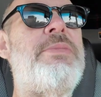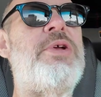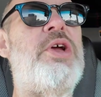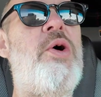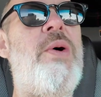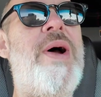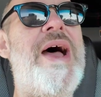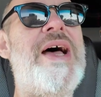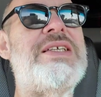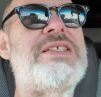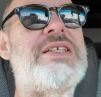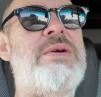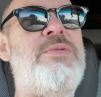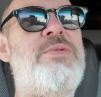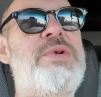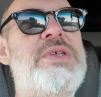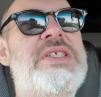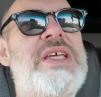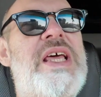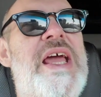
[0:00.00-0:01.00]
to go ask them,
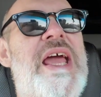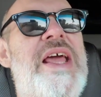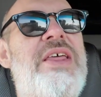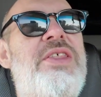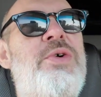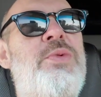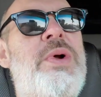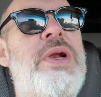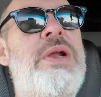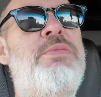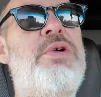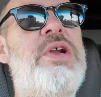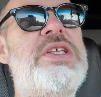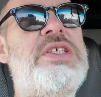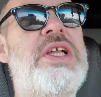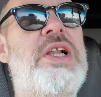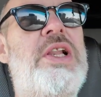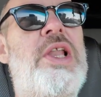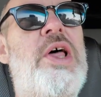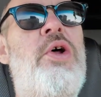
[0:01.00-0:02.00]
and we said, hey, they're wanting to put us
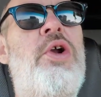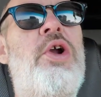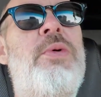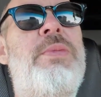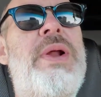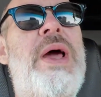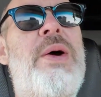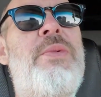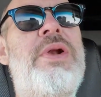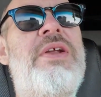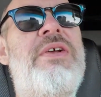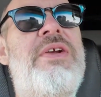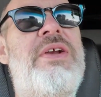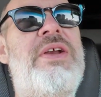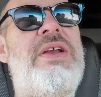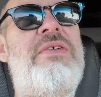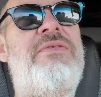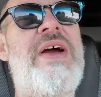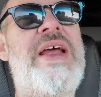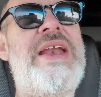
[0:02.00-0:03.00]
in a loaner, but I want to
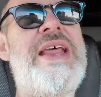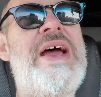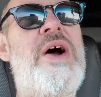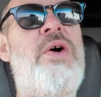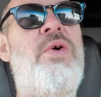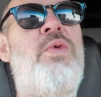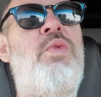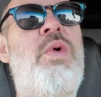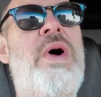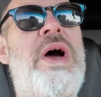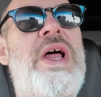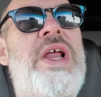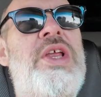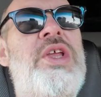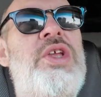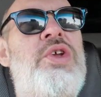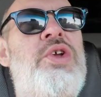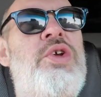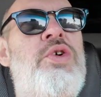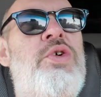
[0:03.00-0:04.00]
find out what
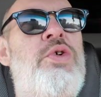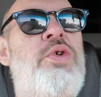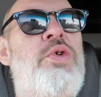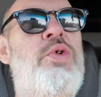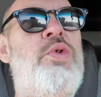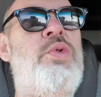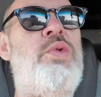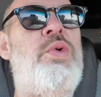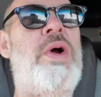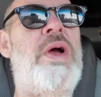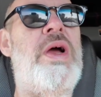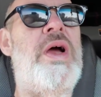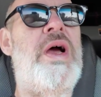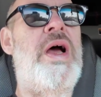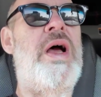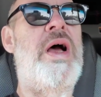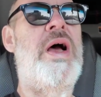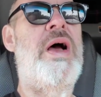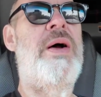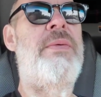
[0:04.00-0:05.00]
you
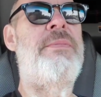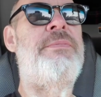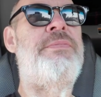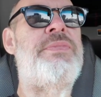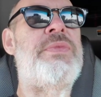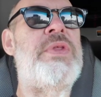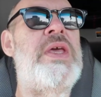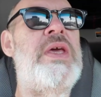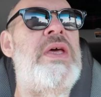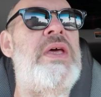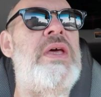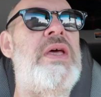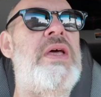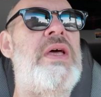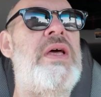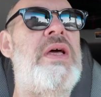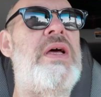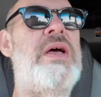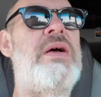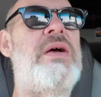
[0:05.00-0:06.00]

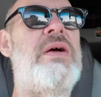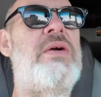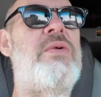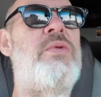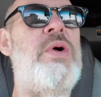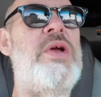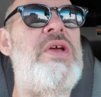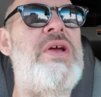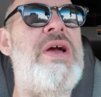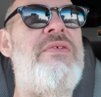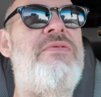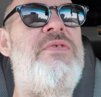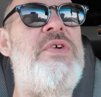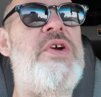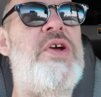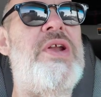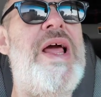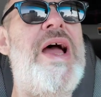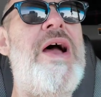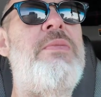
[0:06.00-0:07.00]
have
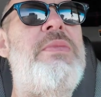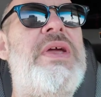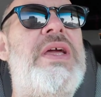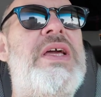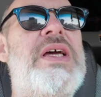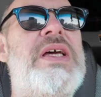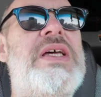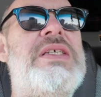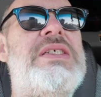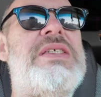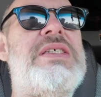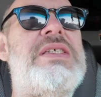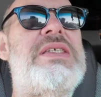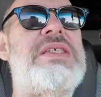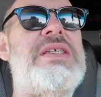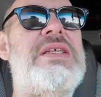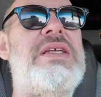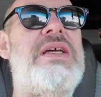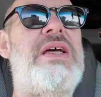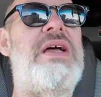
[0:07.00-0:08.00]
figured out,
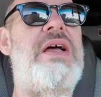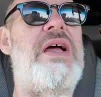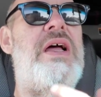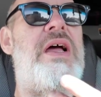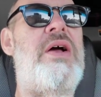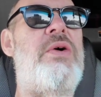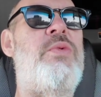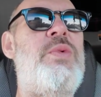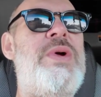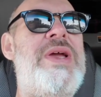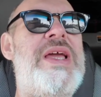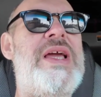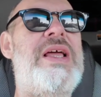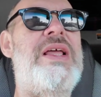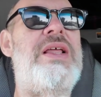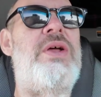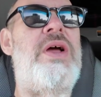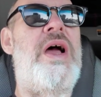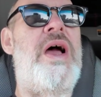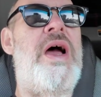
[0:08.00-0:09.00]
because we
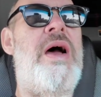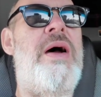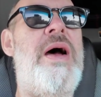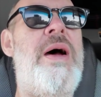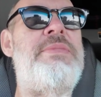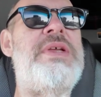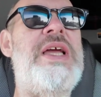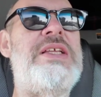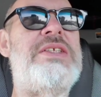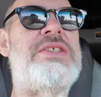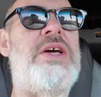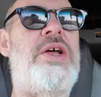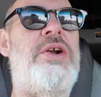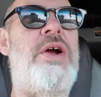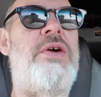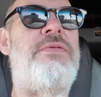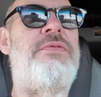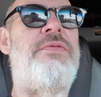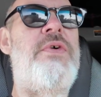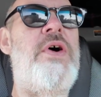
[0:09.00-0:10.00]
get updates on
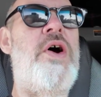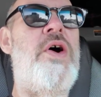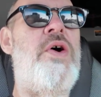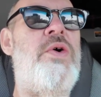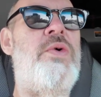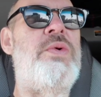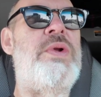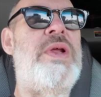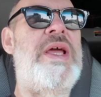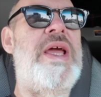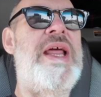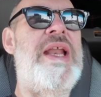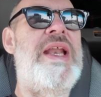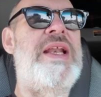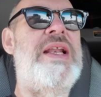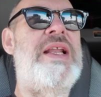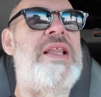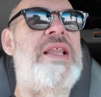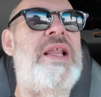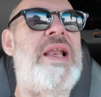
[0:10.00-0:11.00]
our phone,
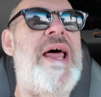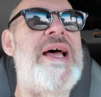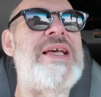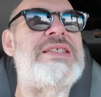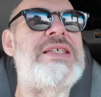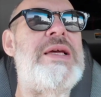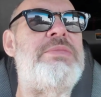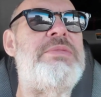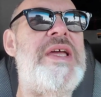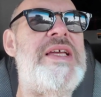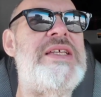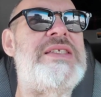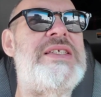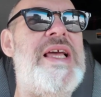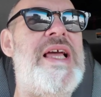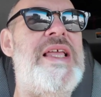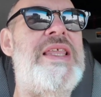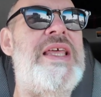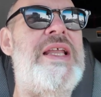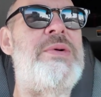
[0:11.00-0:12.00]
and the last update
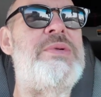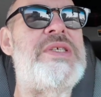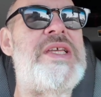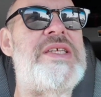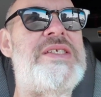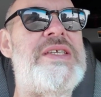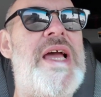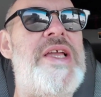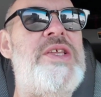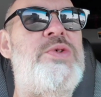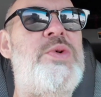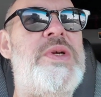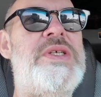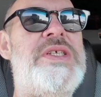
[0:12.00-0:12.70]
said that it was assigned to a